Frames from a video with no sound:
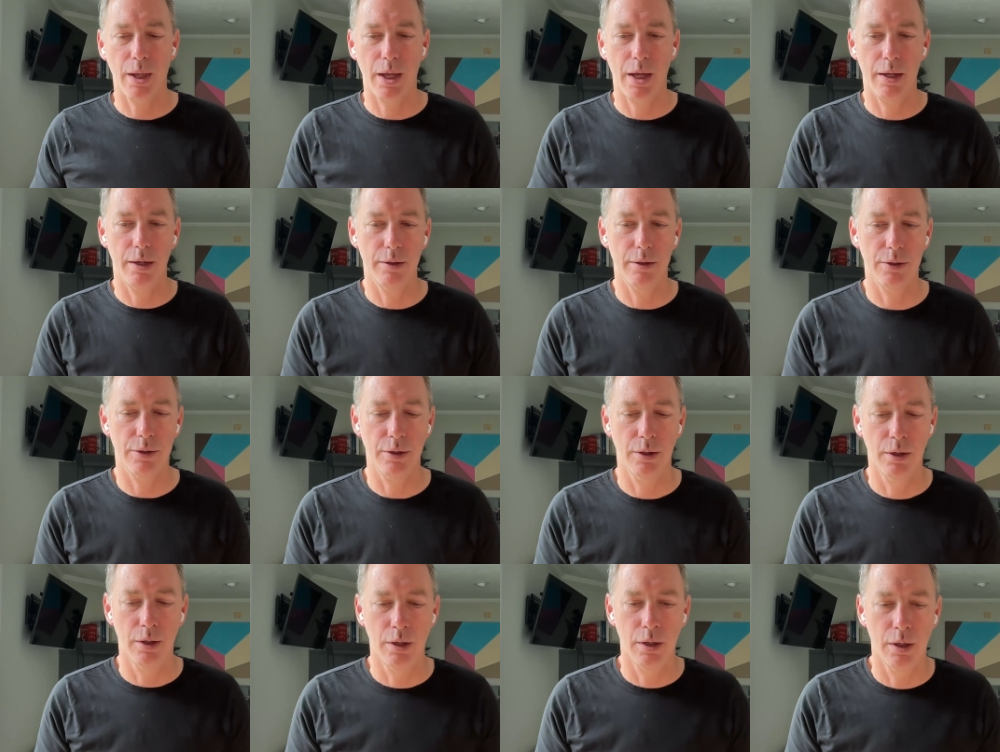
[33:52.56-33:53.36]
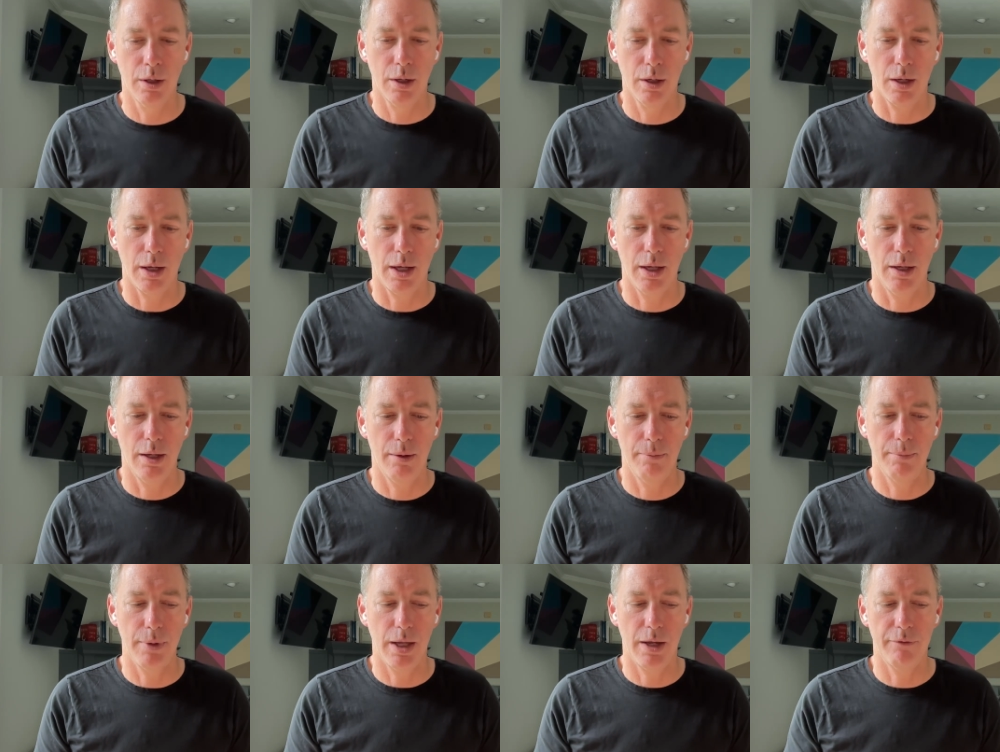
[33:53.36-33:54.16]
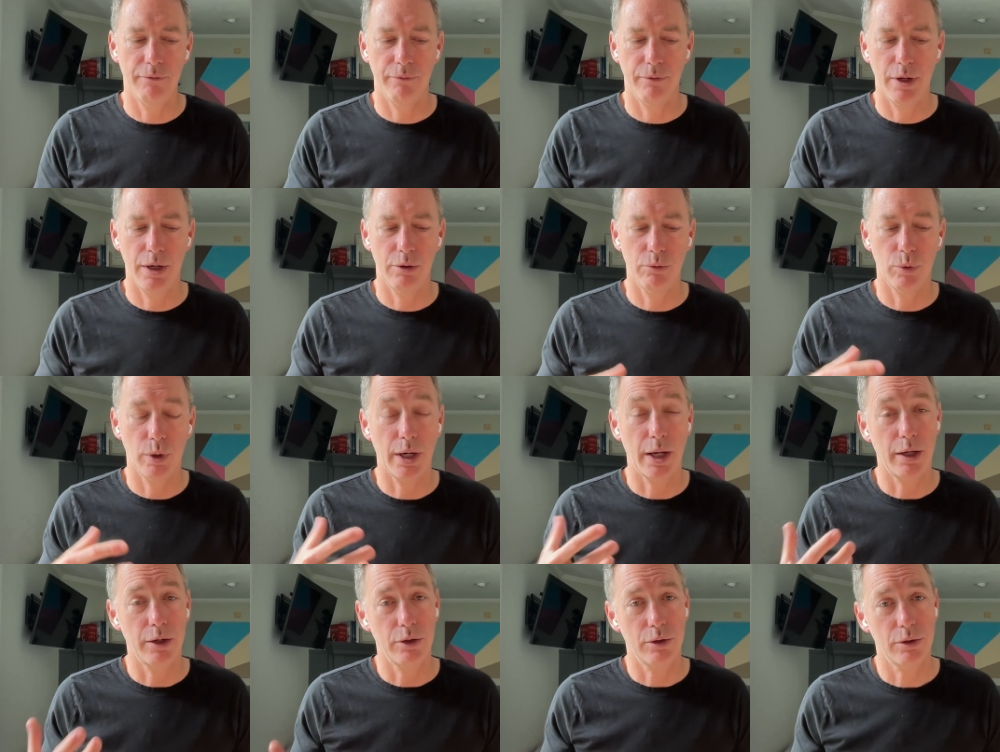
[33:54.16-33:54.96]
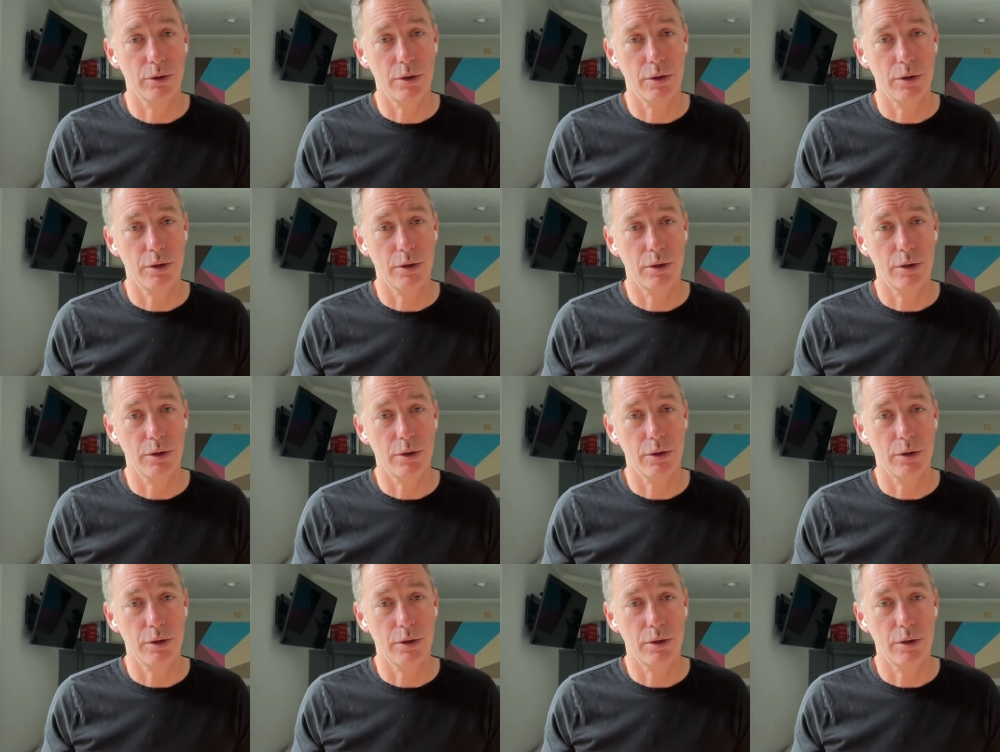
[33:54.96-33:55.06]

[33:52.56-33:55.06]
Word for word: and um, and and what I